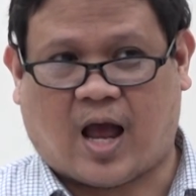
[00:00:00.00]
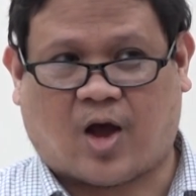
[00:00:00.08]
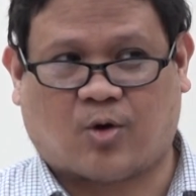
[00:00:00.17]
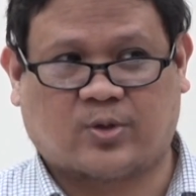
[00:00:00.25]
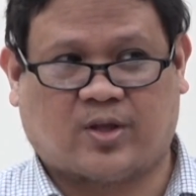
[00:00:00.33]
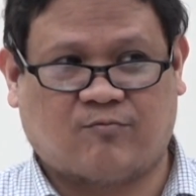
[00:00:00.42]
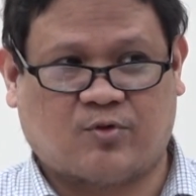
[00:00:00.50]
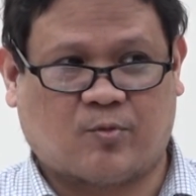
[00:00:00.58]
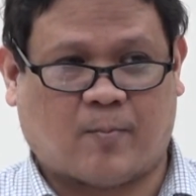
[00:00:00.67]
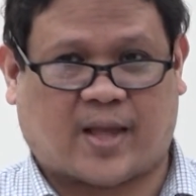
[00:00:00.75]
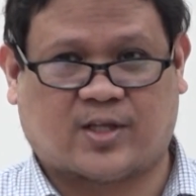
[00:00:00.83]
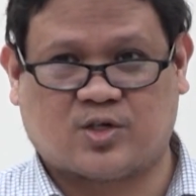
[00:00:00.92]
how they
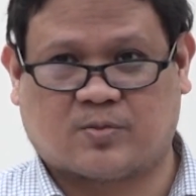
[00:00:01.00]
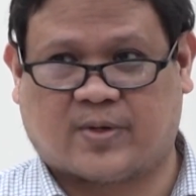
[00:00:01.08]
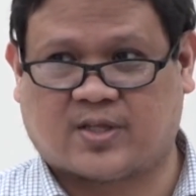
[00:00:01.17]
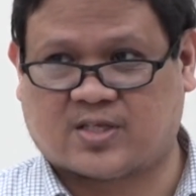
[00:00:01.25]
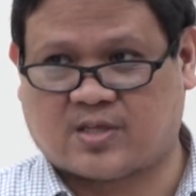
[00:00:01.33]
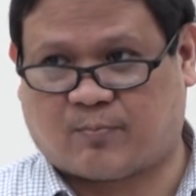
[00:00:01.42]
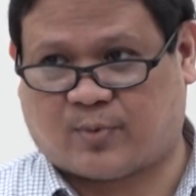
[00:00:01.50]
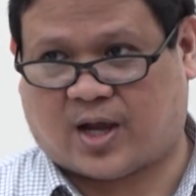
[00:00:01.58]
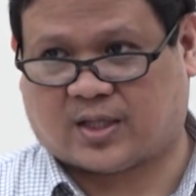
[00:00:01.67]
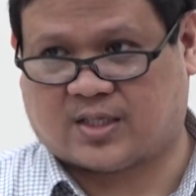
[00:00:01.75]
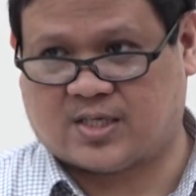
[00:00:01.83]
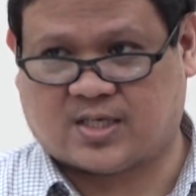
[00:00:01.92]
view management as a
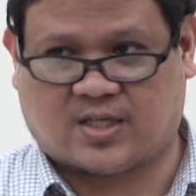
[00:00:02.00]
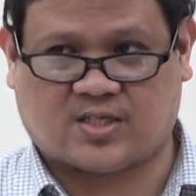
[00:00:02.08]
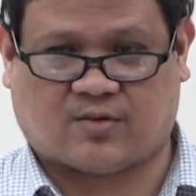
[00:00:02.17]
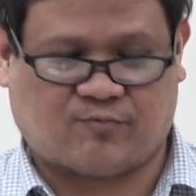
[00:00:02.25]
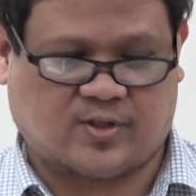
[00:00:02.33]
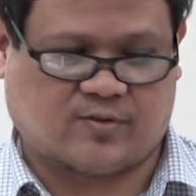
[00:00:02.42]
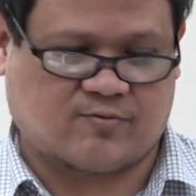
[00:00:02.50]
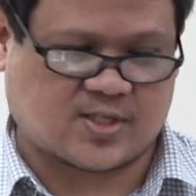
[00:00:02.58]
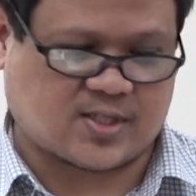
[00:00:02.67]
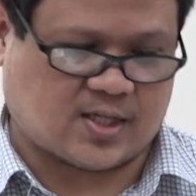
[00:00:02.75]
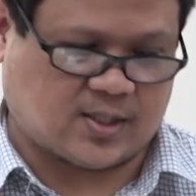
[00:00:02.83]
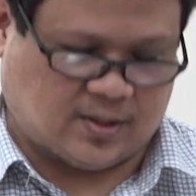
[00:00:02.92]
practice and as a field of
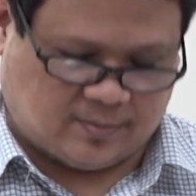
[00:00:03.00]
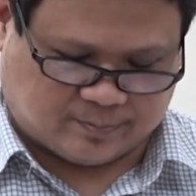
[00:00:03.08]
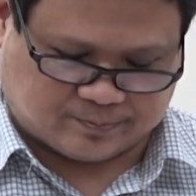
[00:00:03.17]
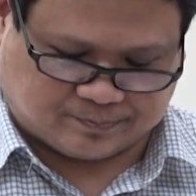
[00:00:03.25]
study.